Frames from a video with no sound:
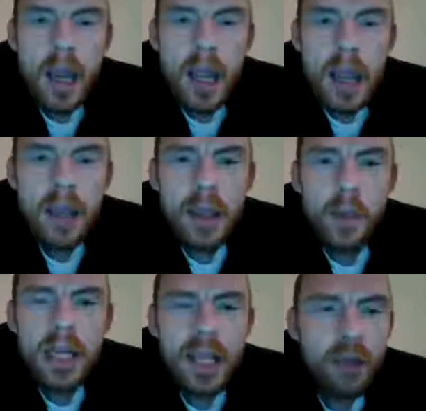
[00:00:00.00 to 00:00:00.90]
and then
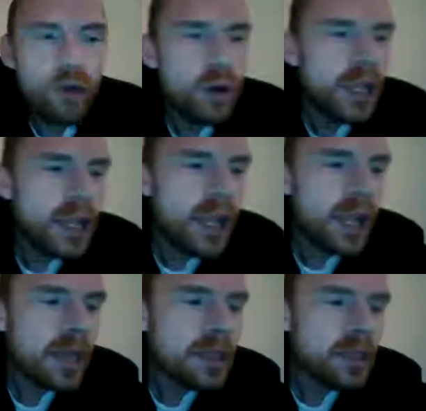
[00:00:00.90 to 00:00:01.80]
when you get through the
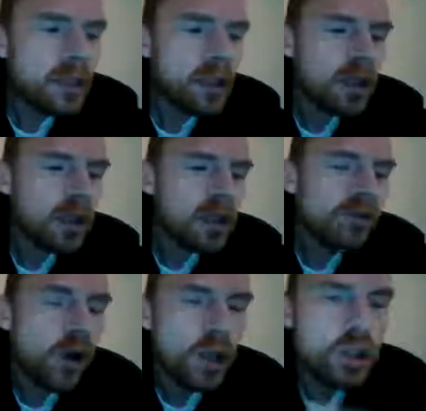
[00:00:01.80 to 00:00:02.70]
gate, you've
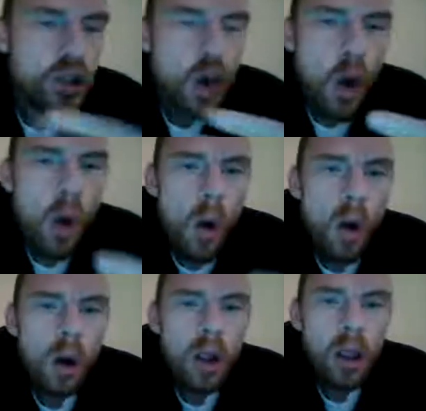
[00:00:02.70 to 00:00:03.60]
got a
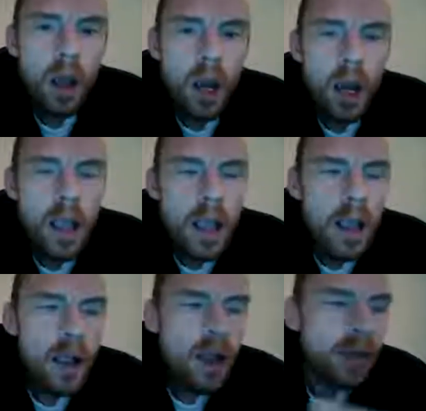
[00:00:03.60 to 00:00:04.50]
door
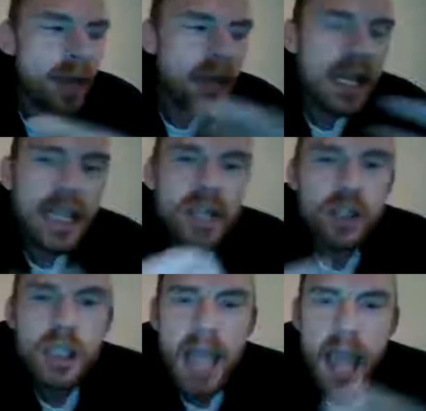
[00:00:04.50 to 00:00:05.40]
that leads
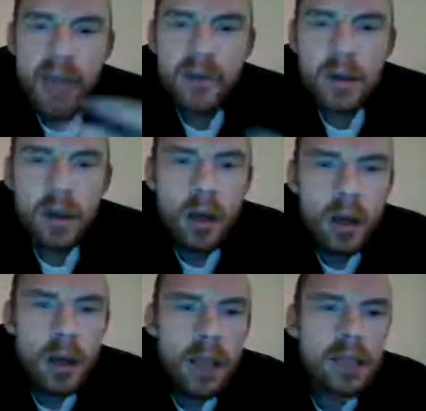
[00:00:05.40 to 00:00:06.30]
you to heaven.
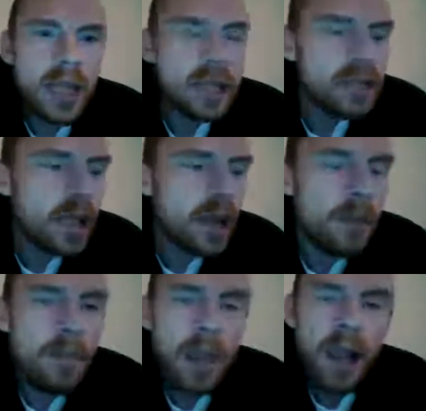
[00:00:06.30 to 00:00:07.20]
It's like
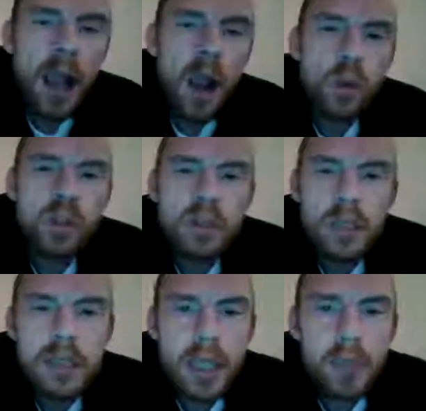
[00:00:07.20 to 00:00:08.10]
a house.
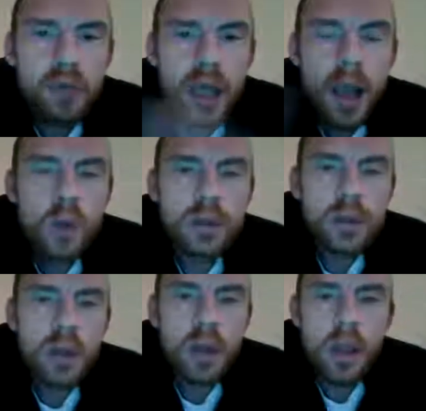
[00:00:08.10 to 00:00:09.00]
It's like a brick house,
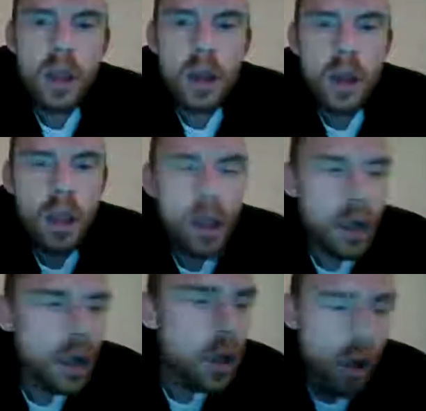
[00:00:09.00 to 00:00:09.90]

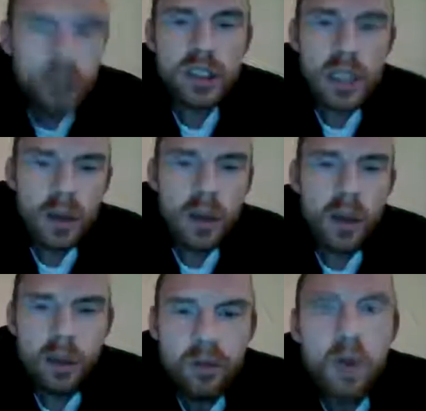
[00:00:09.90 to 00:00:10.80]
and God's sitting on
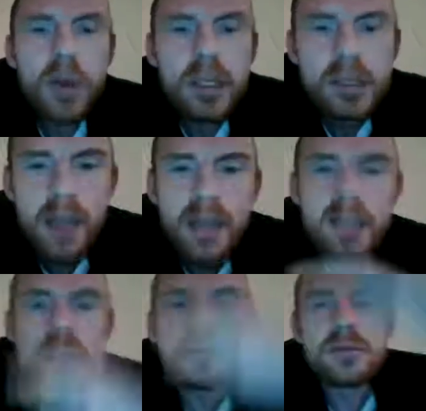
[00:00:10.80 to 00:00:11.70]
the throne inside
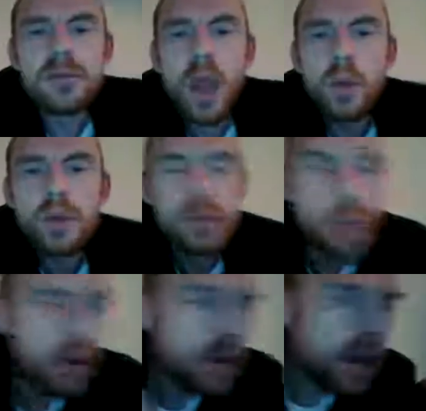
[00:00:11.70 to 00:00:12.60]
this house,
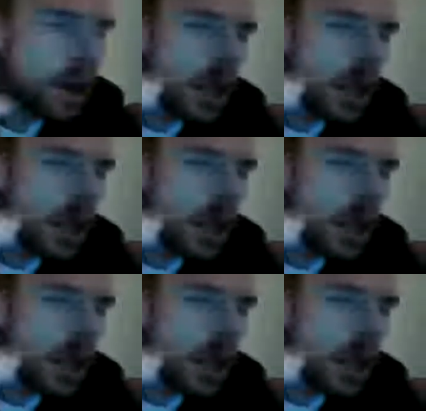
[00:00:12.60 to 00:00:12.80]
and